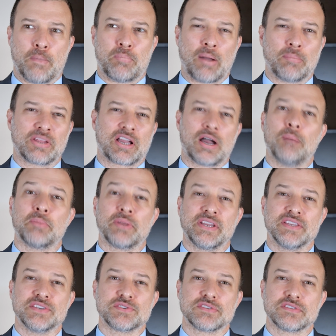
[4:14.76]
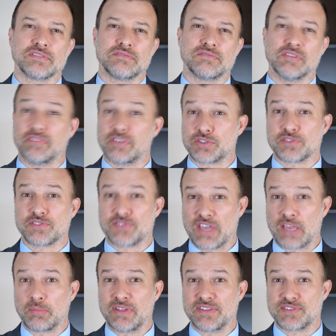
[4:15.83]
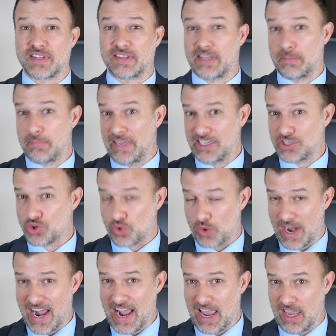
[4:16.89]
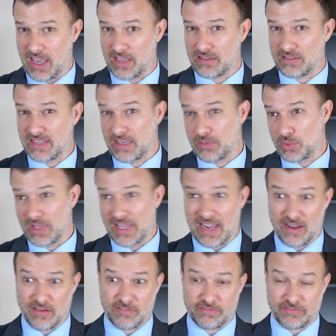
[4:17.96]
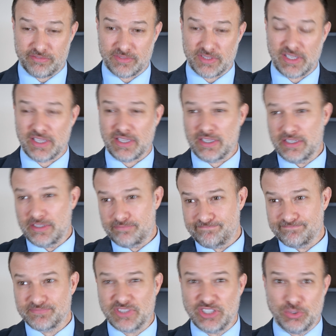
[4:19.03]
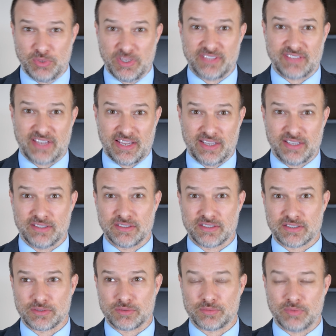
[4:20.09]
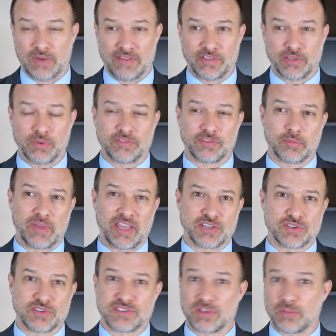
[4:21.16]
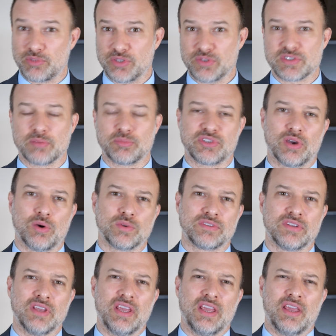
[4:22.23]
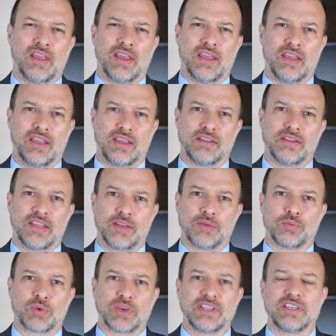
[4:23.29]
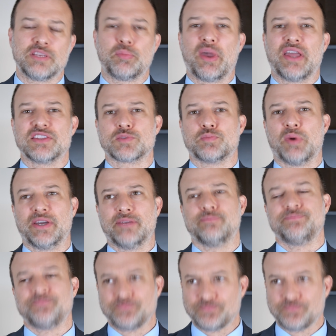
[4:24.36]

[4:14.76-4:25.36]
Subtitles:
public companies, division segments that they may track that will have unit and revenue information. Some do, some don't. It really depends. But